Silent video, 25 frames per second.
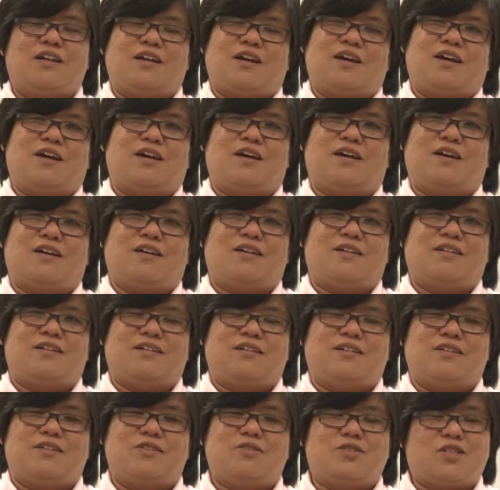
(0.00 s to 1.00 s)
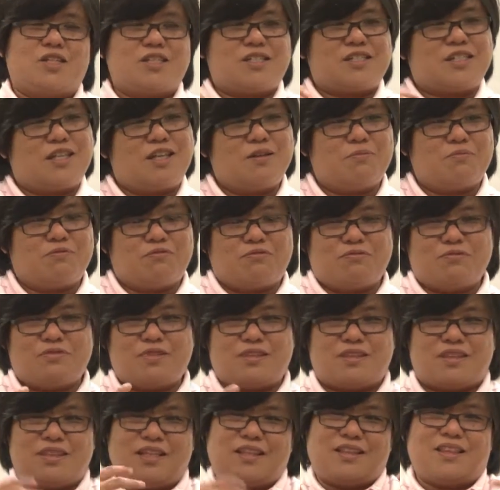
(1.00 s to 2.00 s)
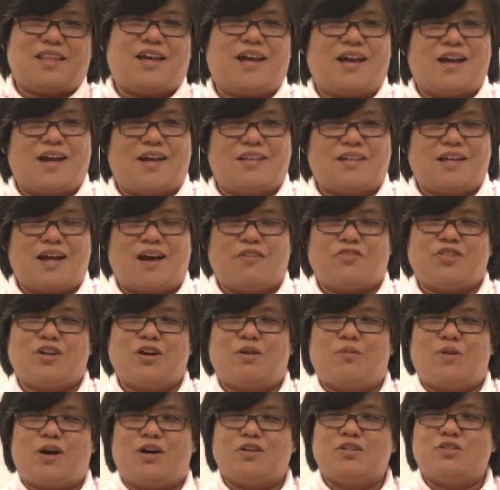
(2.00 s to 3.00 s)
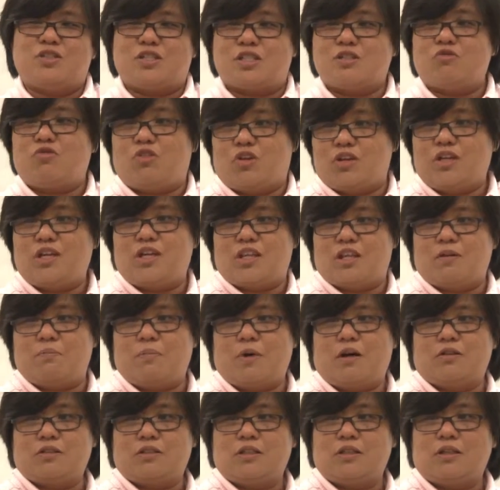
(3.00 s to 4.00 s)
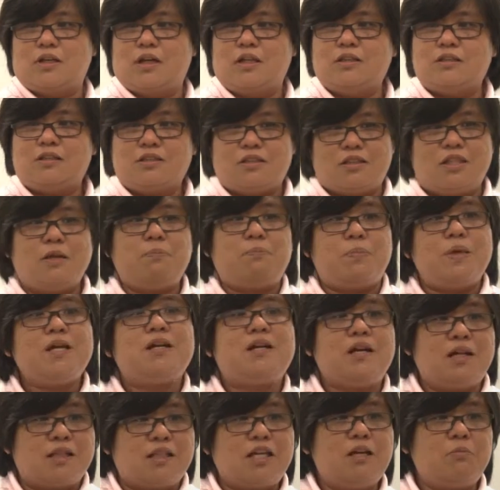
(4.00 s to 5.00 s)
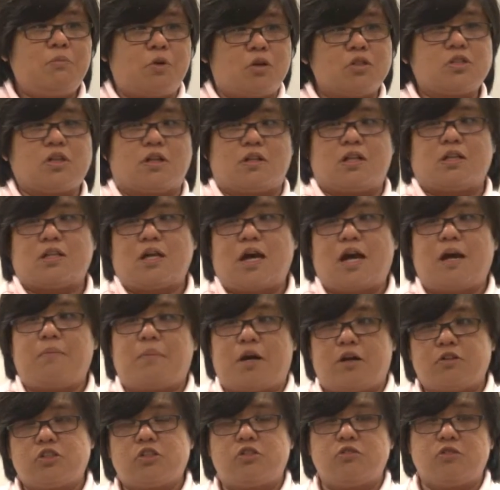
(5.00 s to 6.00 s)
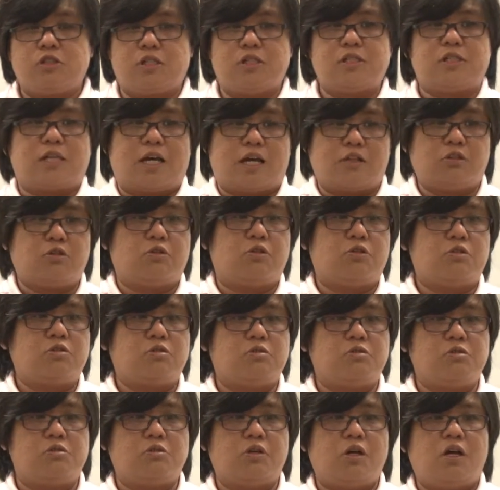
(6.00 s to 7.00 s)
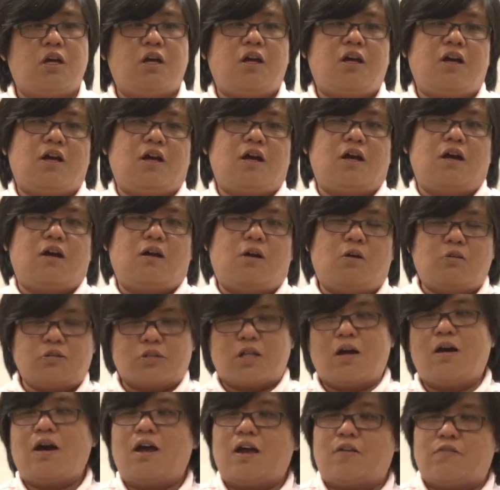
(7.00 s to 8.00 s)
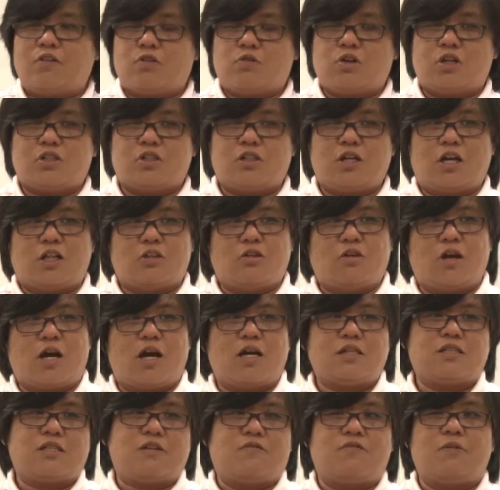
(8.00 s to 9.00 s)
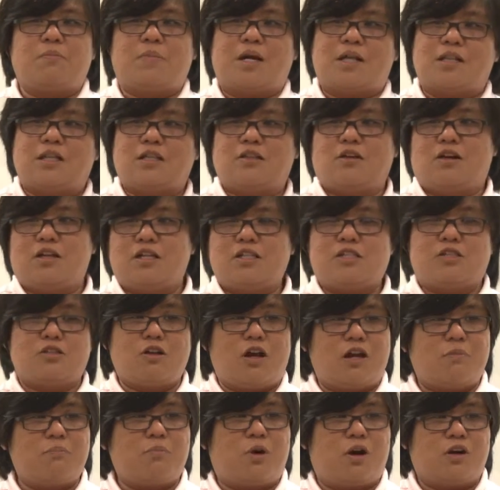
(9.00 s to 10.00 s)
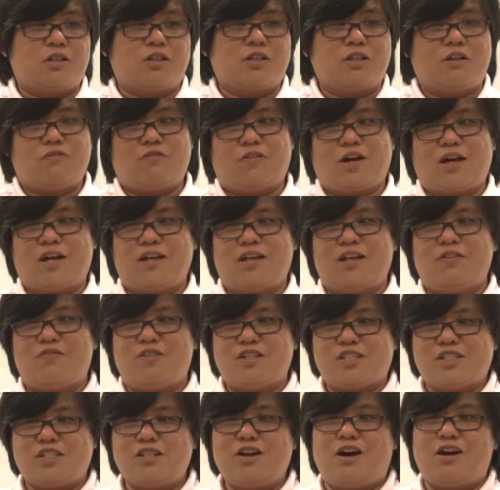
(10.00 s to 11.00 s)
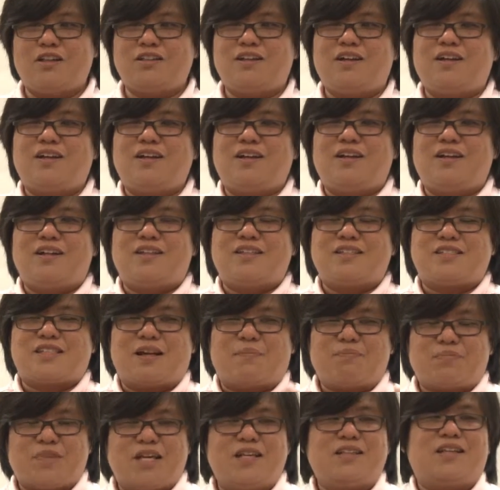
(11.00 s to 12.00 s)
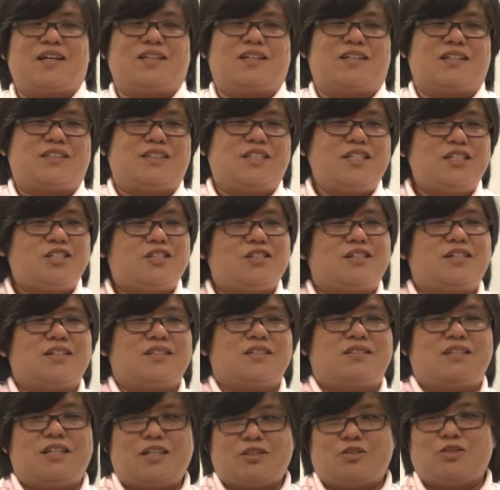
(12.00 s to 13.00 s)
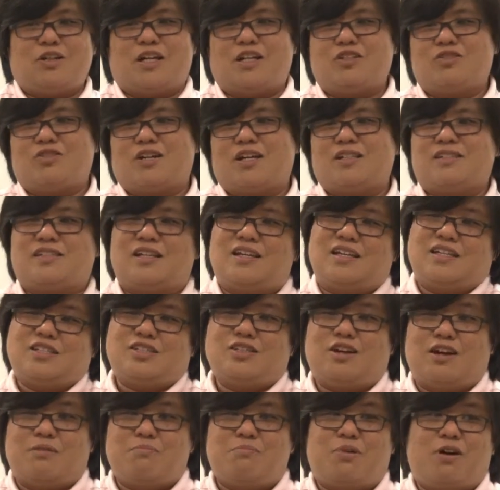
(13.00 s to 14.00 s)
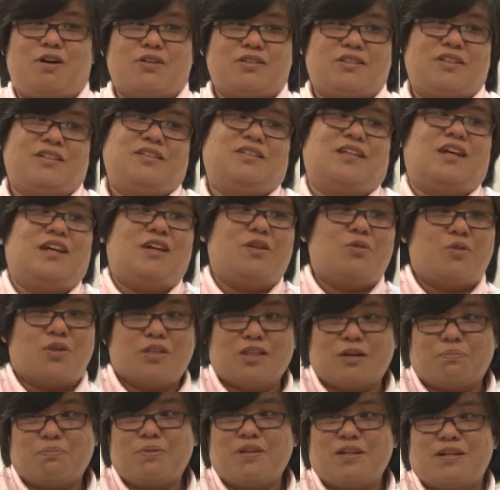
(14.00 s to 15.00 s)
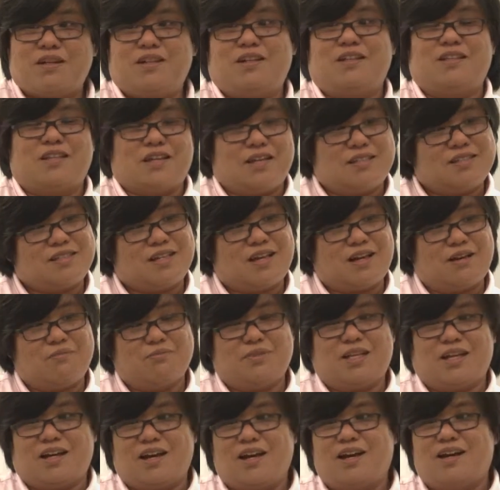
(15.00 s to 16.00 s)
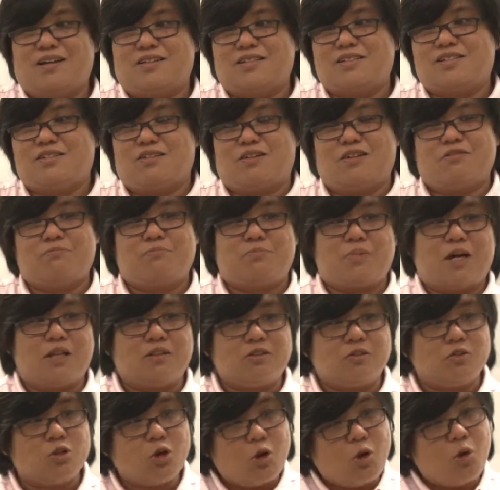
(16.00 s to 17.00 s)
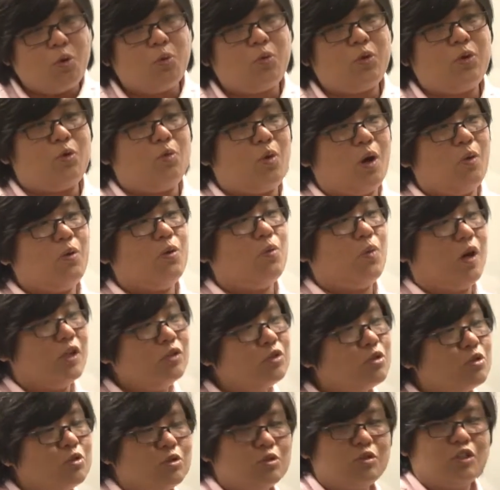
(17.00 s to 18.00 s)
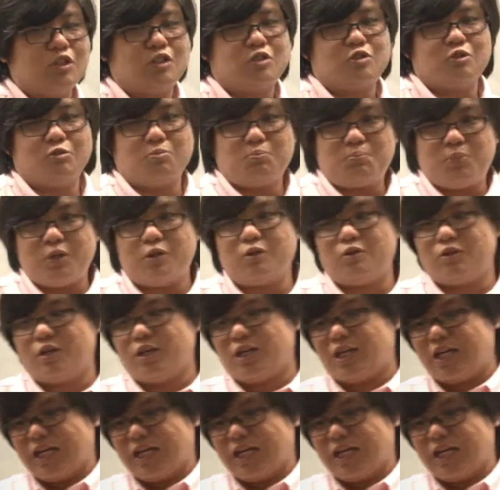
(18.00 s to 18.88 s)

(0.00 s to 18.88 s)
uh, you just keep it there and then after a while you just forget about it. And typically most of the time our students are those who, oh now I have a question I don't ask, never mind later on. It's not important. If I if it's not something that the teacher need to address, then it's not important, then it won't appear in exam, that kind of sort. But no, we, what we want to do is to build